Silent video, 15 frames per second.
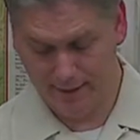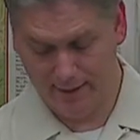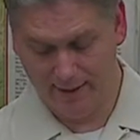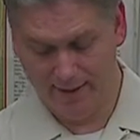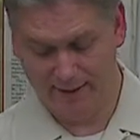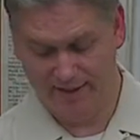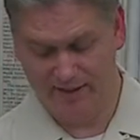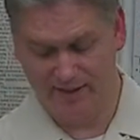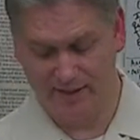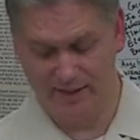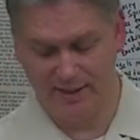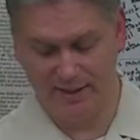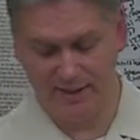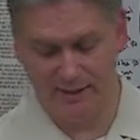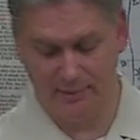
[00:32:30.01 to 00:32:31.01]
And he said
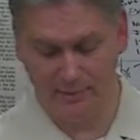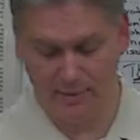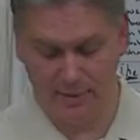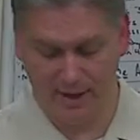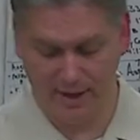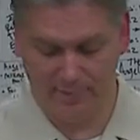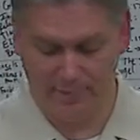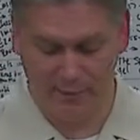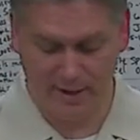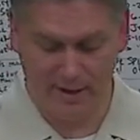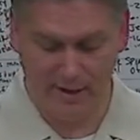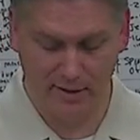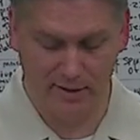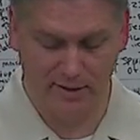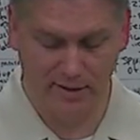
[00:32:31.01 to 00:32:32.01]
to him, Thy
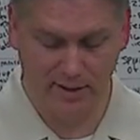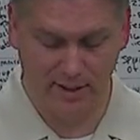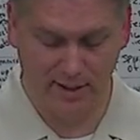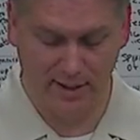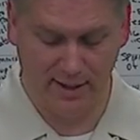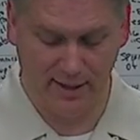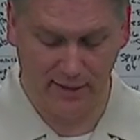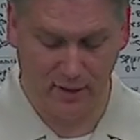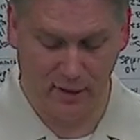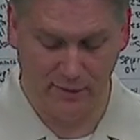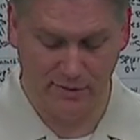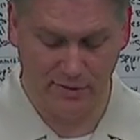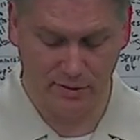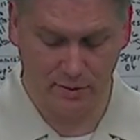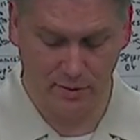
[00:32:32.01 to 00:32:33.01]
prayers and thine
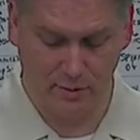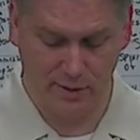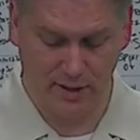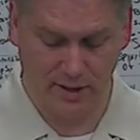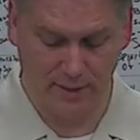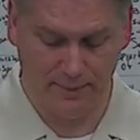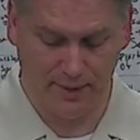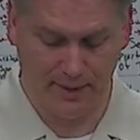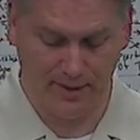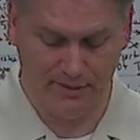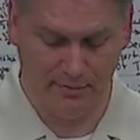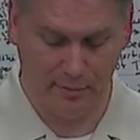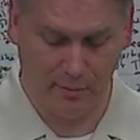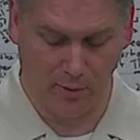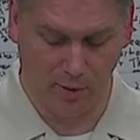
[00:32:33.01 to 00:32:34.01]
alms went up as
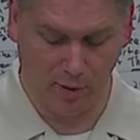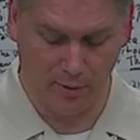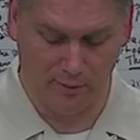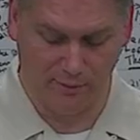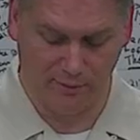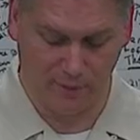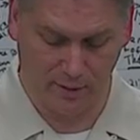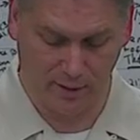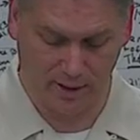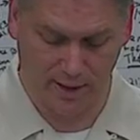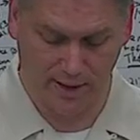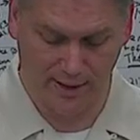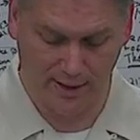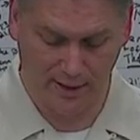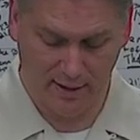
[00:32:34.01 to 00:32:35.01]
memorial before God.